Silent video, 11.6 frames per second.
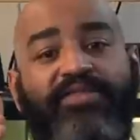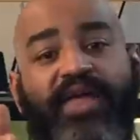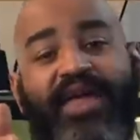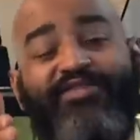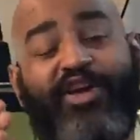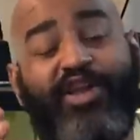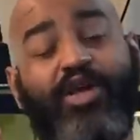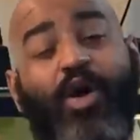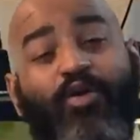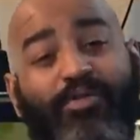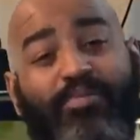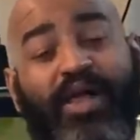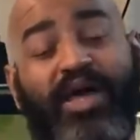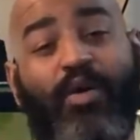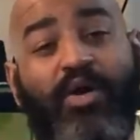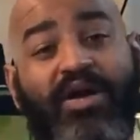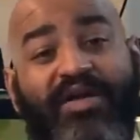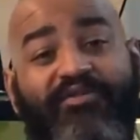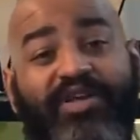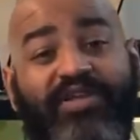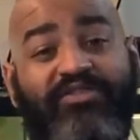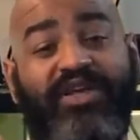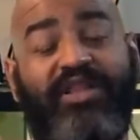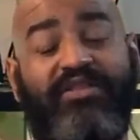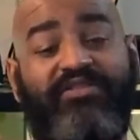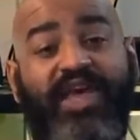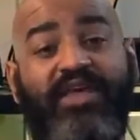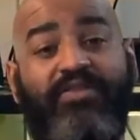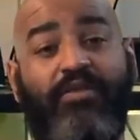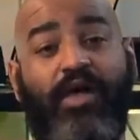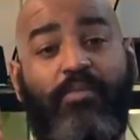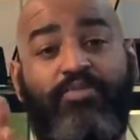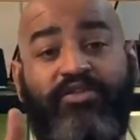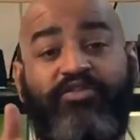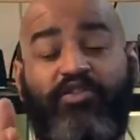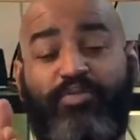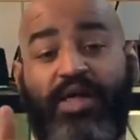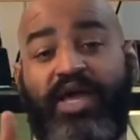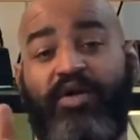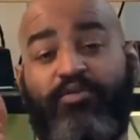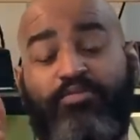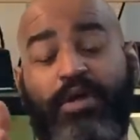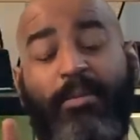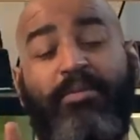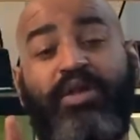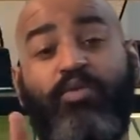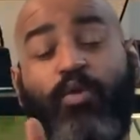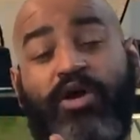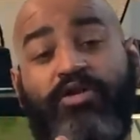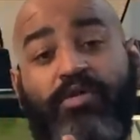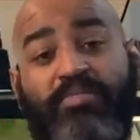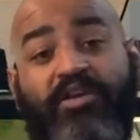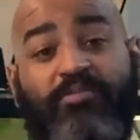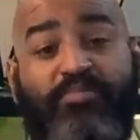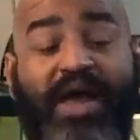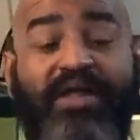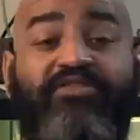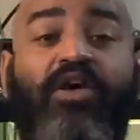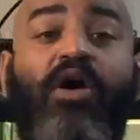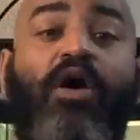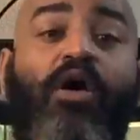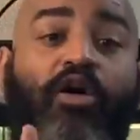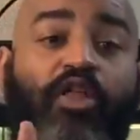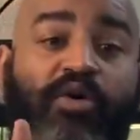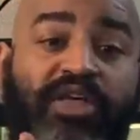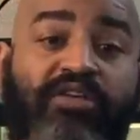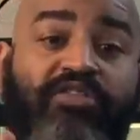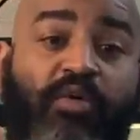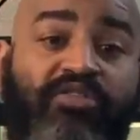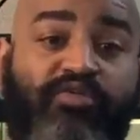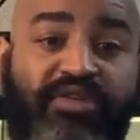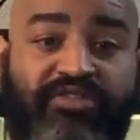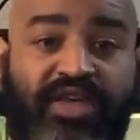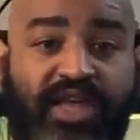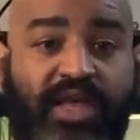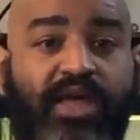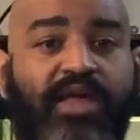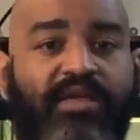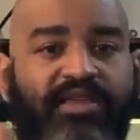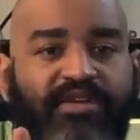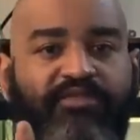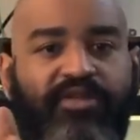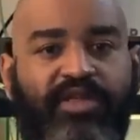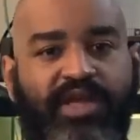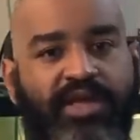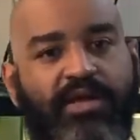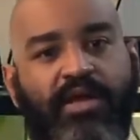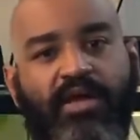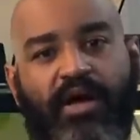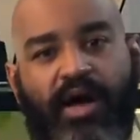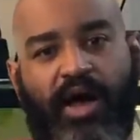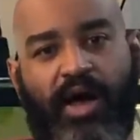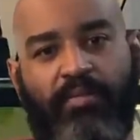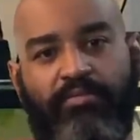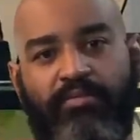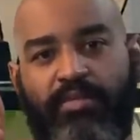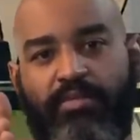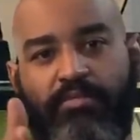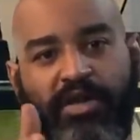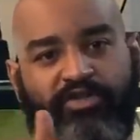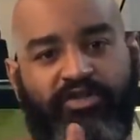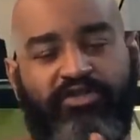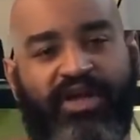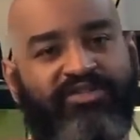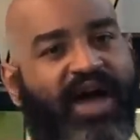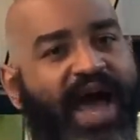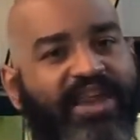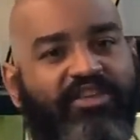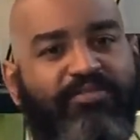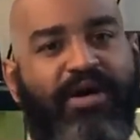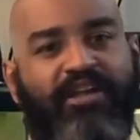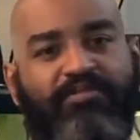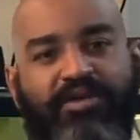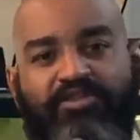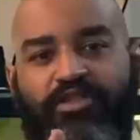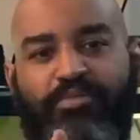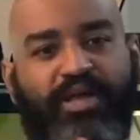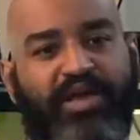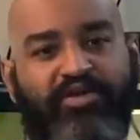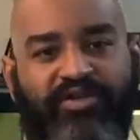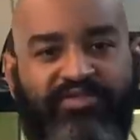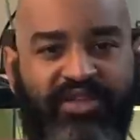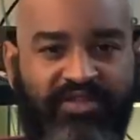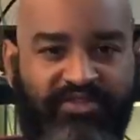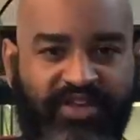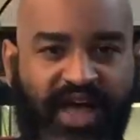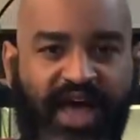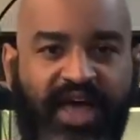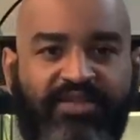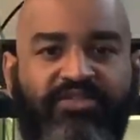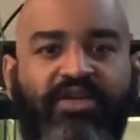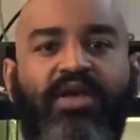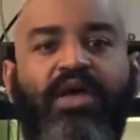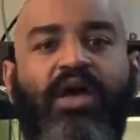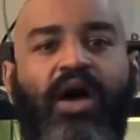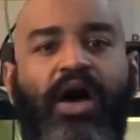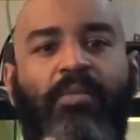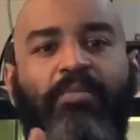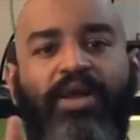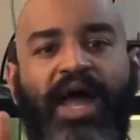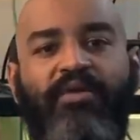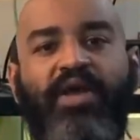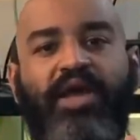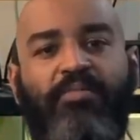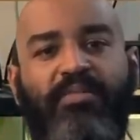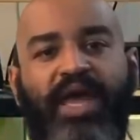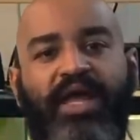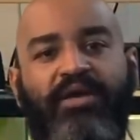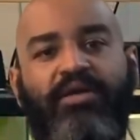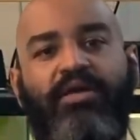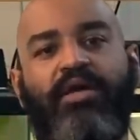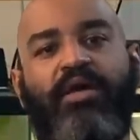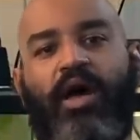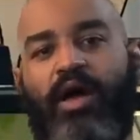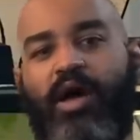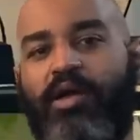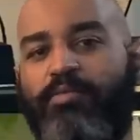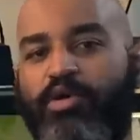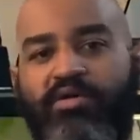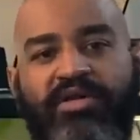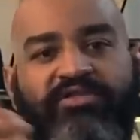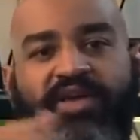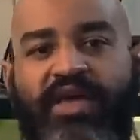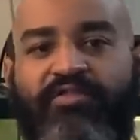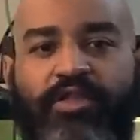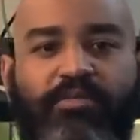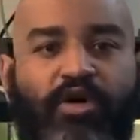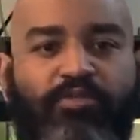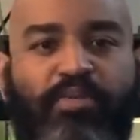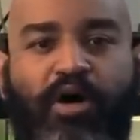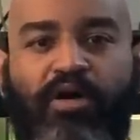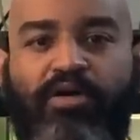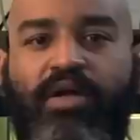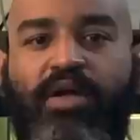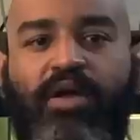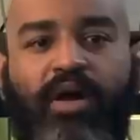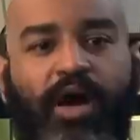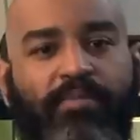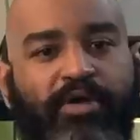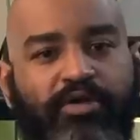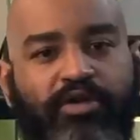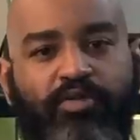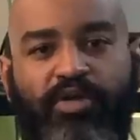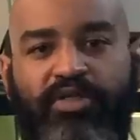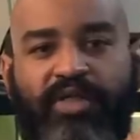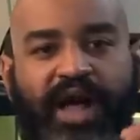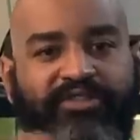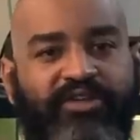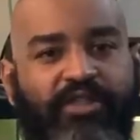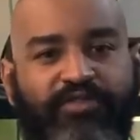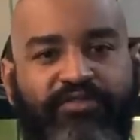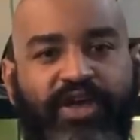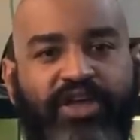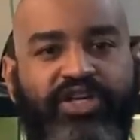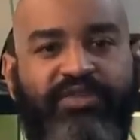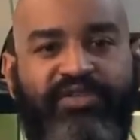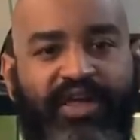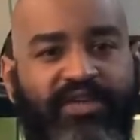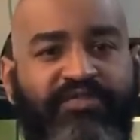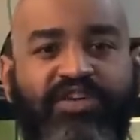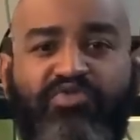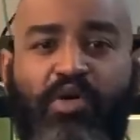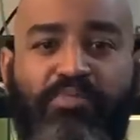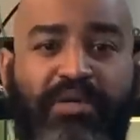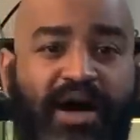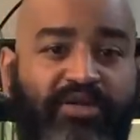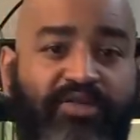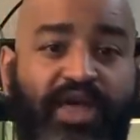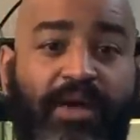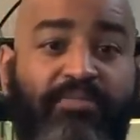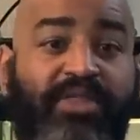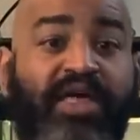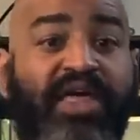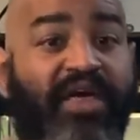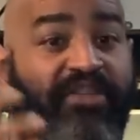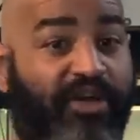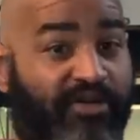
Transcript: If you're gonna go with a pleco in an African cichlid tank, a bristlenose pleco is probably one of your best bets, although it is always risky. Definitely make sure there's lots of hiding spots, make sure the pleco's of decent size. But I recommend a community tank for the most part. They're good with lots of other fish. If the other fish won't bother them, they're